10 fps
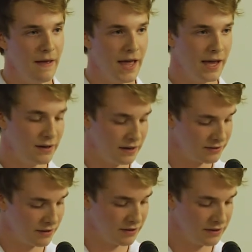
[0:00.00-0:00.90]
And it's
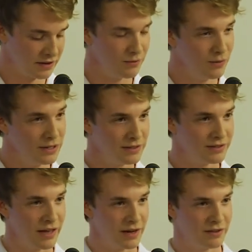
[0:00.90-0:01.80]
something that can really
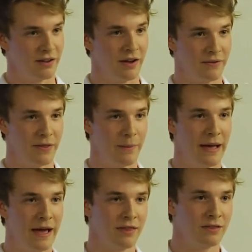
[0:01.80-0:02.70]
set us off on the
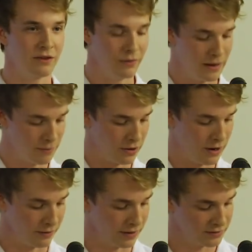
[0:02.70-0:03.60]
path to great
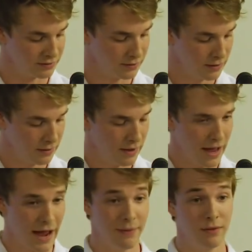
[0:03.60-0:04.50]
progress.
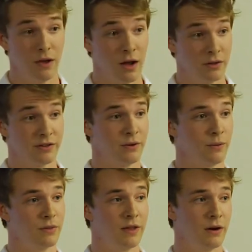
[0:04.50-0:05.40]
And
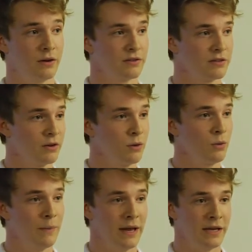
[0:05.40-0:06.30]
also, there are so
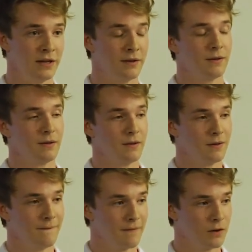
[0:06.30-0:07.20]
many
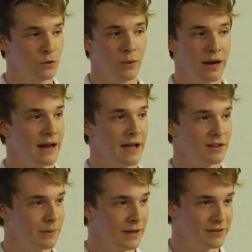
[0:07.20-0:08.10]
great
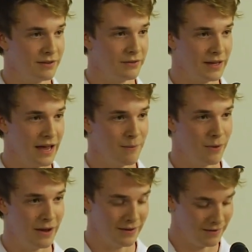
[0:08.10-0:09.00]
aspects of the Cape
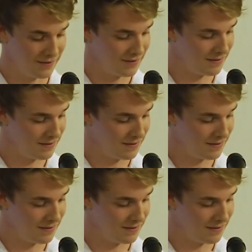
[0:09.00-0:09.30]
Breton